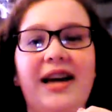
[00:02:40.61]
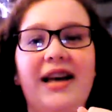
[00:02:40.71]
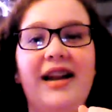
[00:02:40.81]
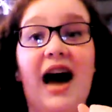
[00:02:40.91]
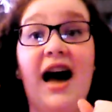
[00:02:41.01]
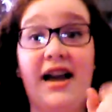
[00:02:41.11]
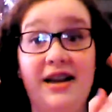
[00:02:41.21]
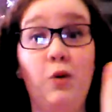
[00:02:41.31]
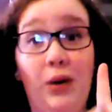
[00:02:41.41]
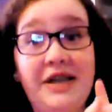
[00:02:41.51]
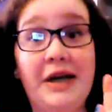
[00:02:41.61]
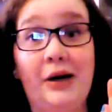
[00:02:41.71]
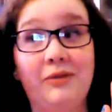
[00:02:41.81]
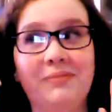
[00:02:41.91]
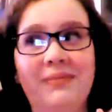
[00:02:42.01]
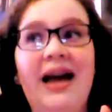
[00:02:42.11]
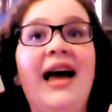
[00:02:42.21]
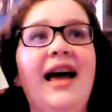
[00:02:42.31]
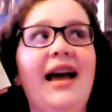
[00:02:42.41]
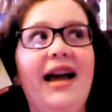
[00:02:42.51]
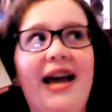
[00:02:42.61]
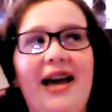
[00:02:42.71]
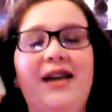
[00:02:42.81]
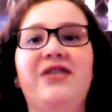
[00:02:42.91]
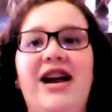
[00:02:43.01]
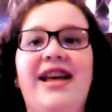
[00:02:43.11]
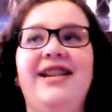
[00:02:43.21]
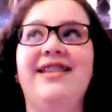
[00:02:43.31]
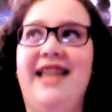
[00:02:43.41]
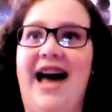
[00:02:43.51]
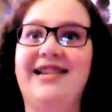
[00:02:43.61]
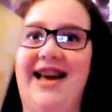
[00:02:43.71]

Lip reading: and I went home and read it that